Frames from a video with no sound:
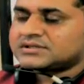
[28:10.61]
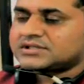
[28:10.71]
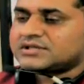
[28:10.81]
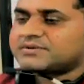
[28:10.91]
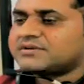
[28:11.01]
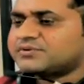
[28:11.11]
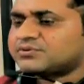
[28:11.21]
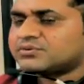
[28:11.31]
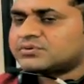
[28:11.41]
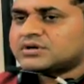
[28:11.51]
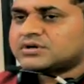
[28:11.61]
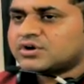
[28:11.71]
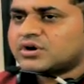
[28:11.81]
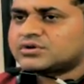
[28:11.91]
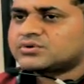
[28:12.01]
even if you
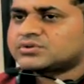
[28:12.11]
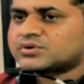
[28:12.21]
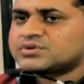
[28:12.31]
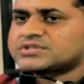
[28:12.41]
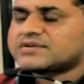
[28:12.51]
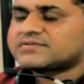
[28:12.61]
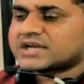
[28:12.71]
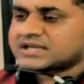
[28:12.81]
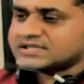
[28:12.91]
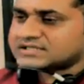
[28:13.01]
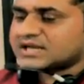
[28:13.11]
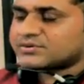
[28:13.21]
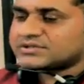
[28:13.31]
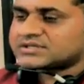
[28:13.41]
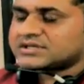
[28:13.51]
don't know the rules of Chinese
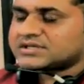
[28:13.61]
language,